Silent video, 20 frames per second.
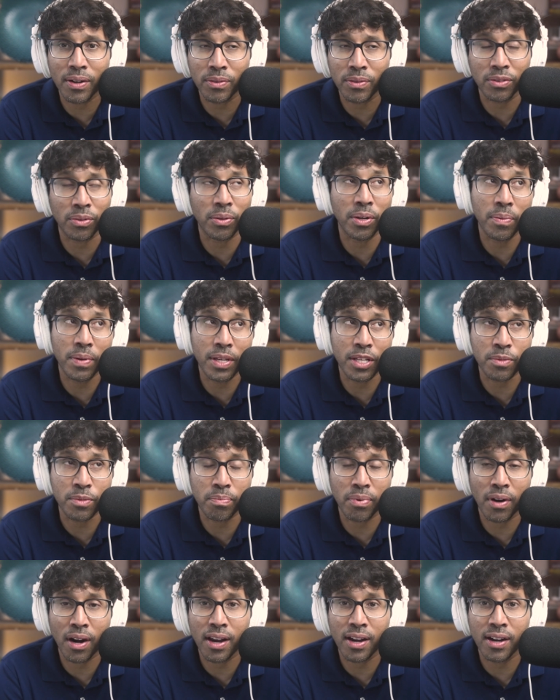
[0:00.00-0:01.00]
weeks
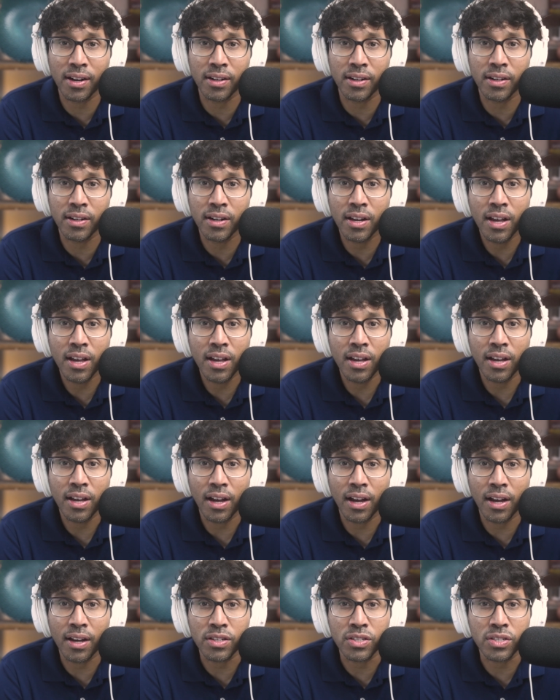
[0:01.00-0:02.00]
prior,
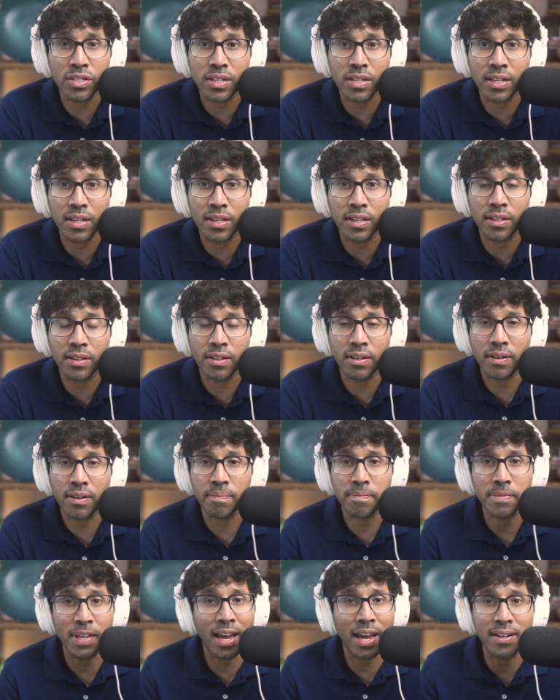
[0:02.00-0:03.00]
she
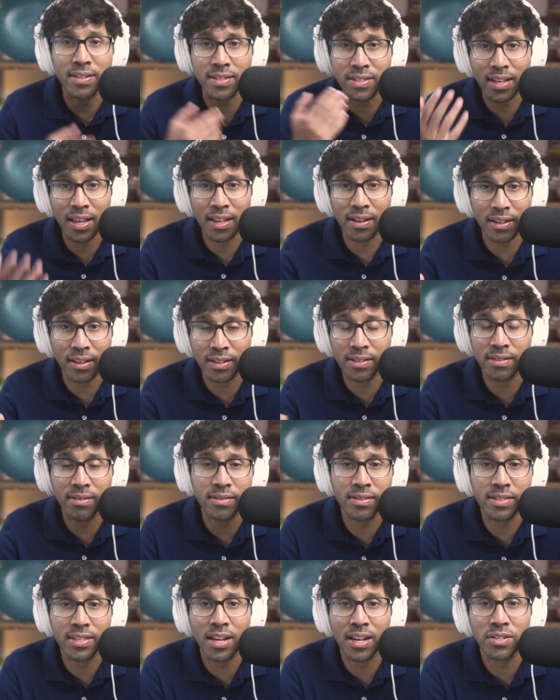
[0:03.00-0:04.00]
had a second
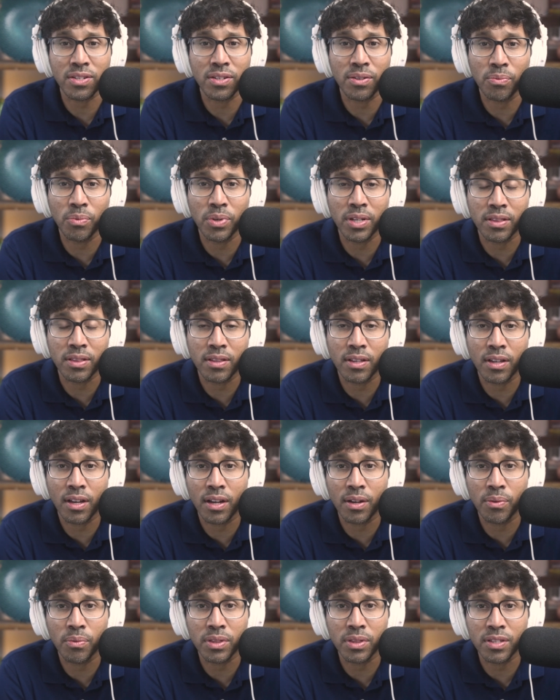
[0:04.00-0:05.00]
session
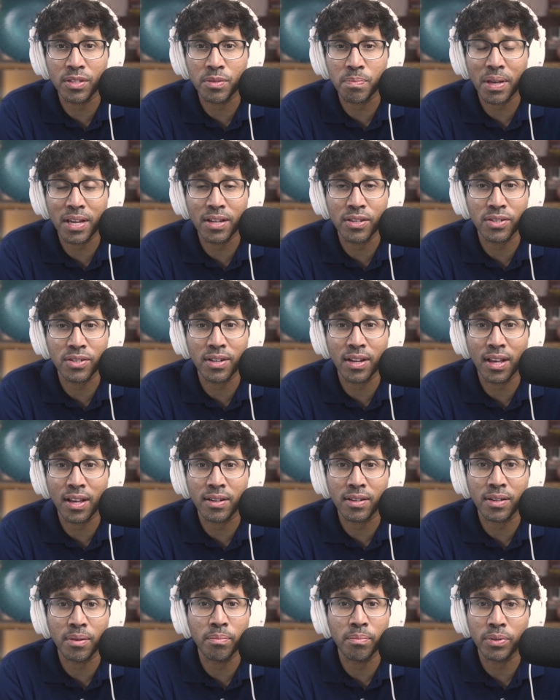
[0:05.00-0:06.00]
with this patient and
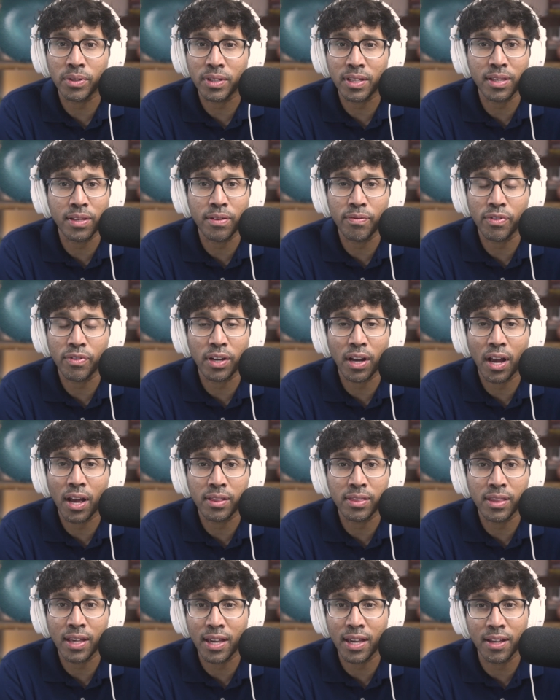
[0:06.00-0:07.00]
completely forgot
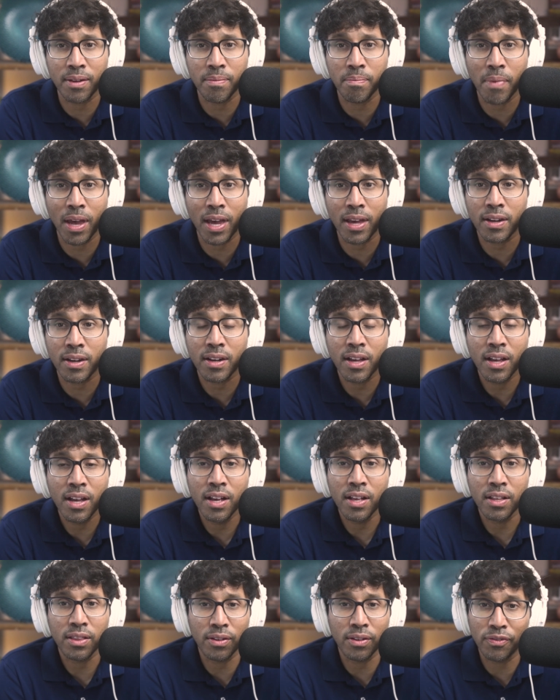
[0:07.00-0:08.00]
they had met
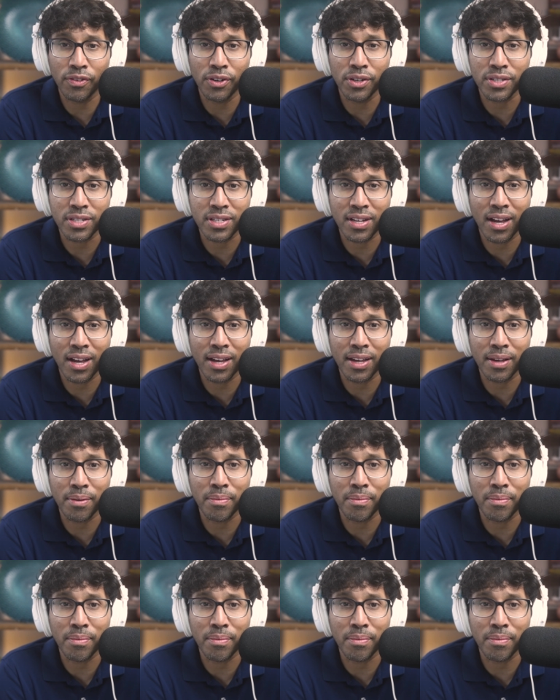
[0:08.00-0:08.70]
the first time,